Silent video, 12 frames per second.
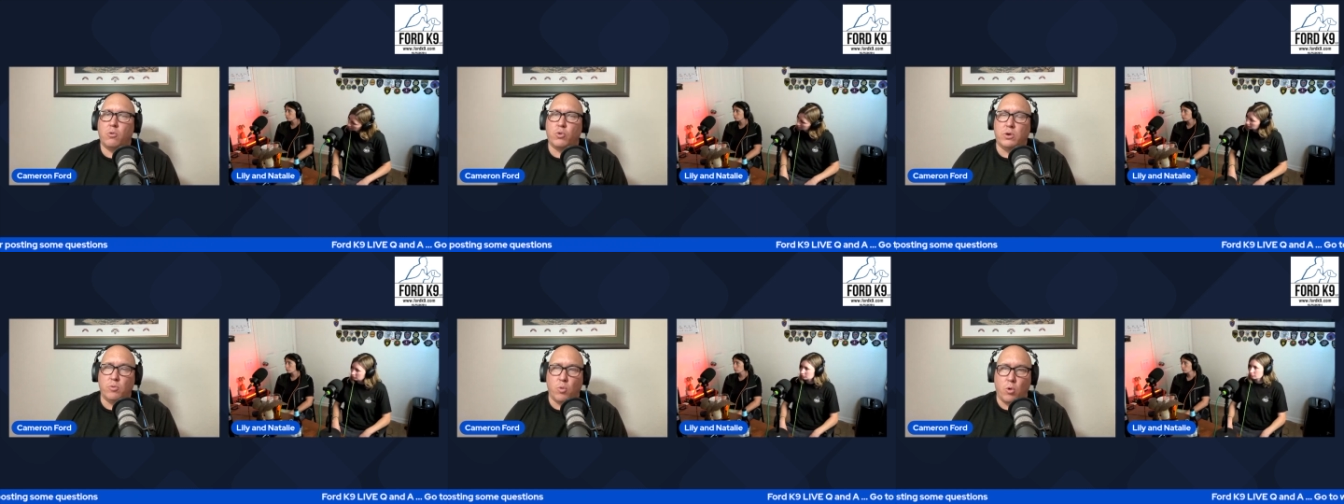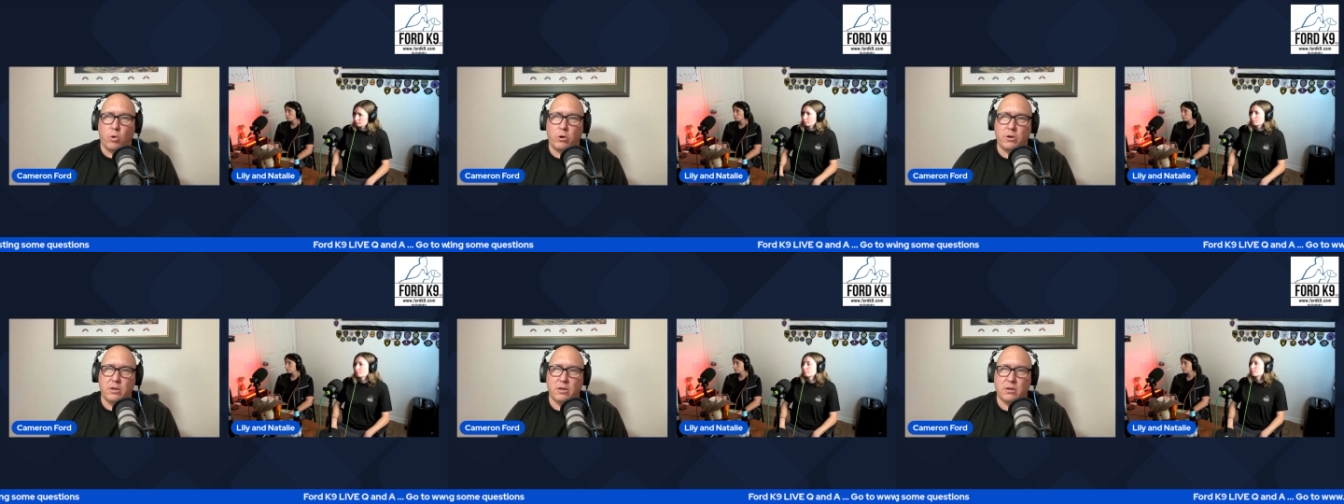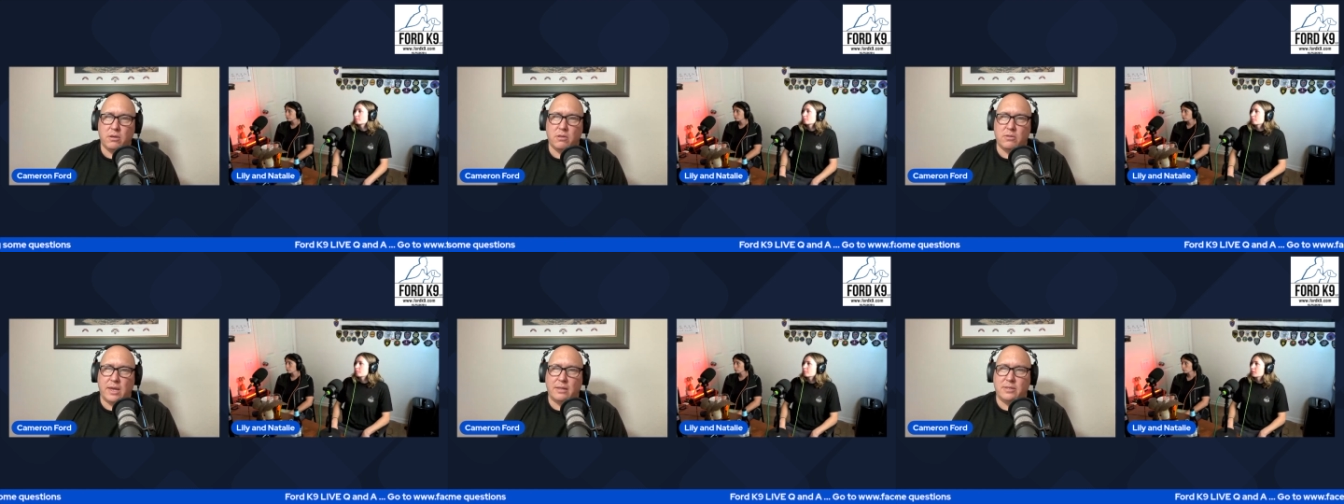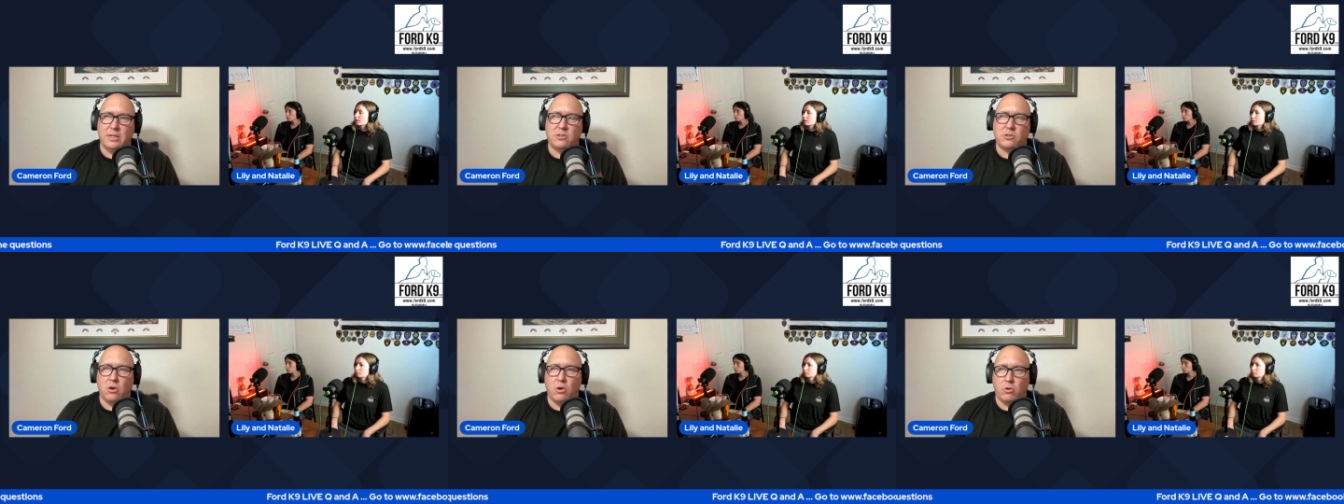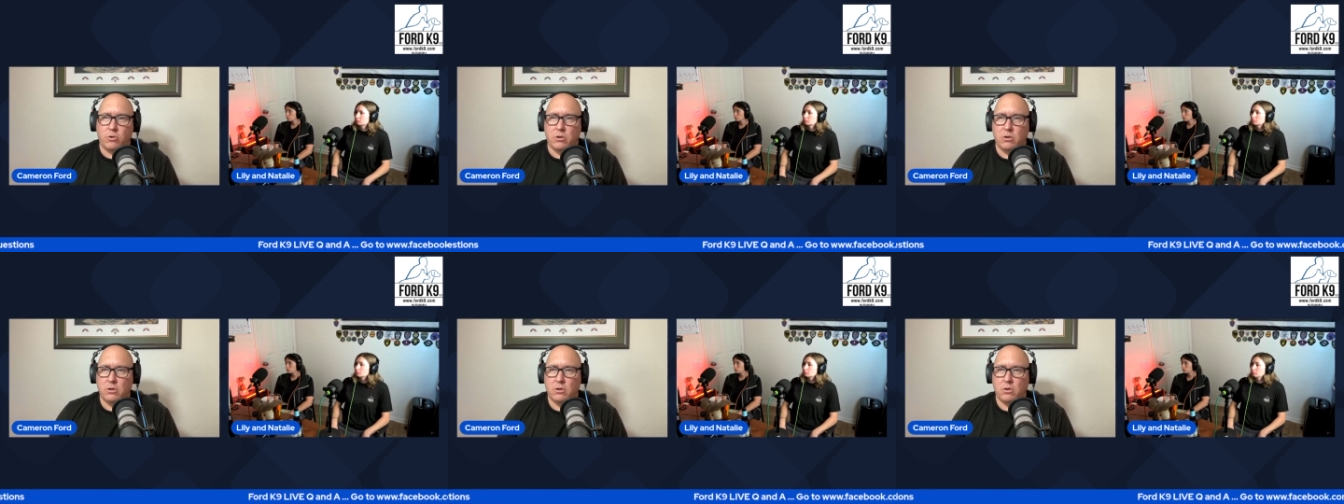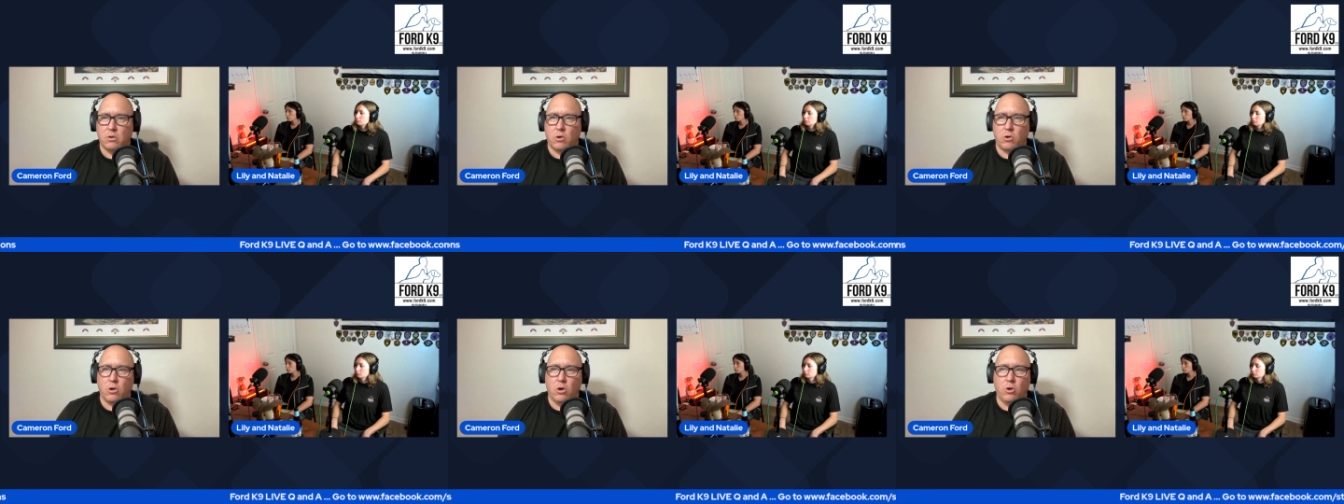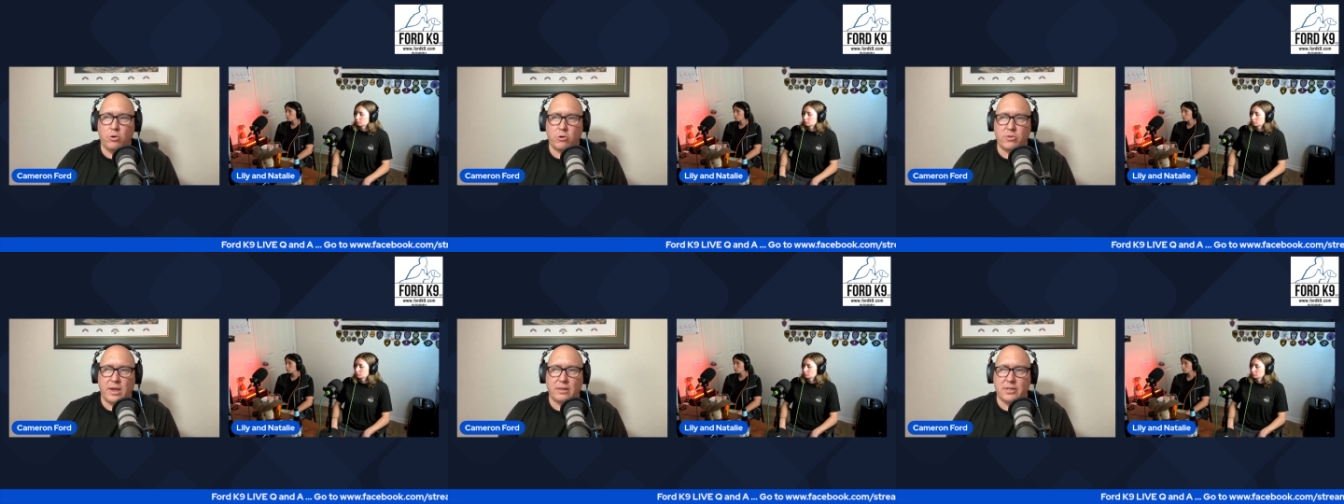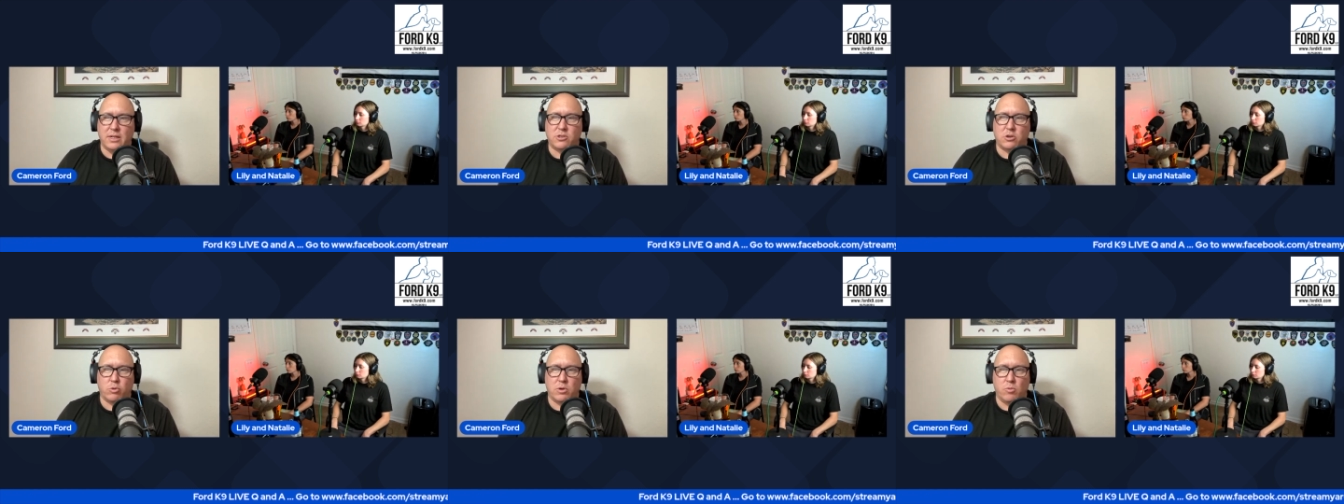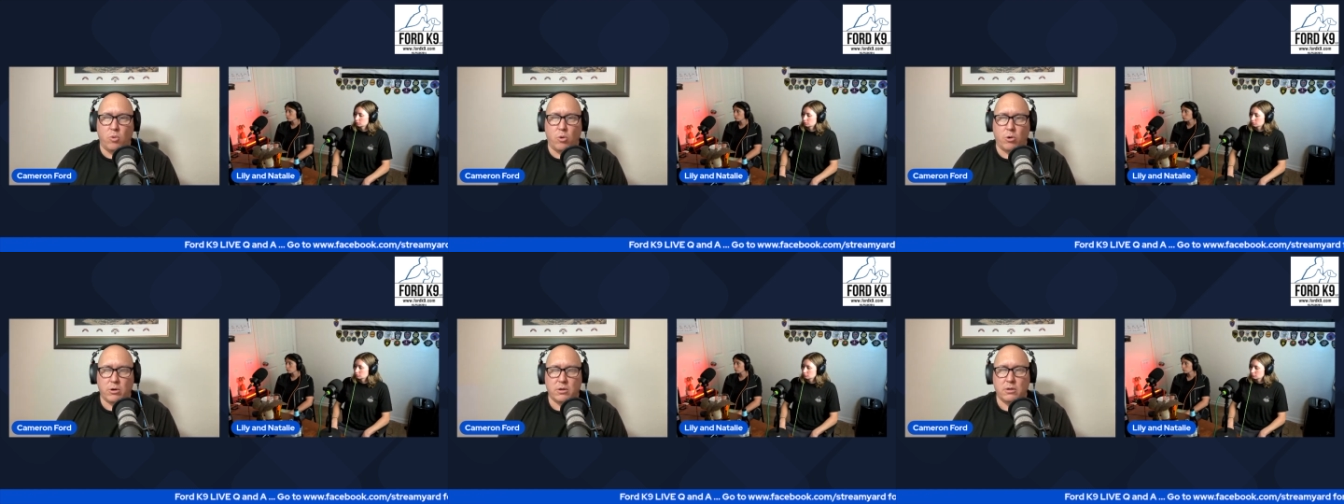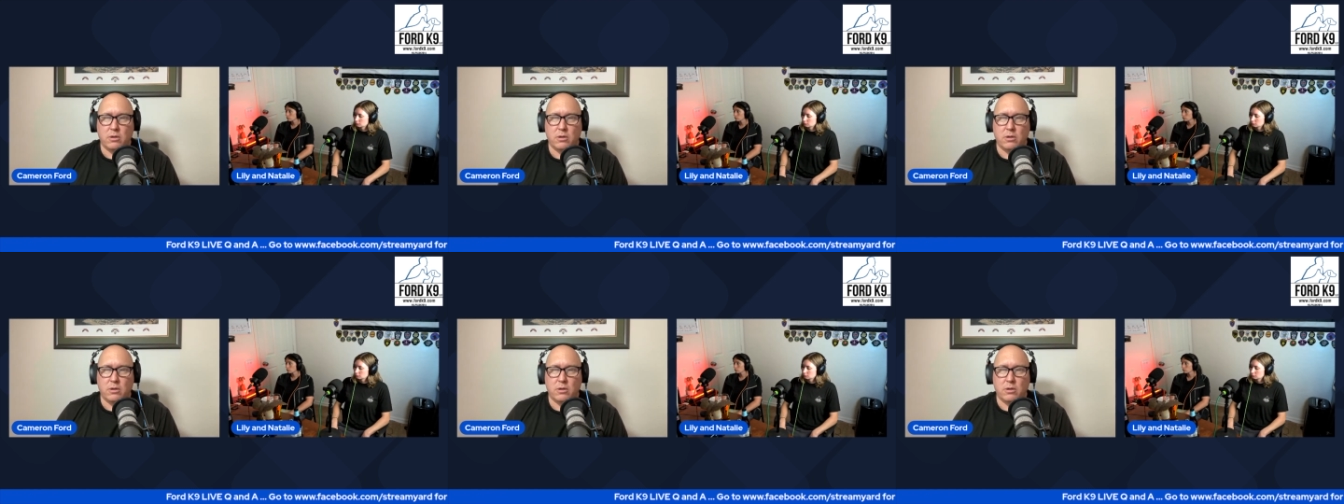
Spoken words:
reward that leads to odor, or odor that leads to reward?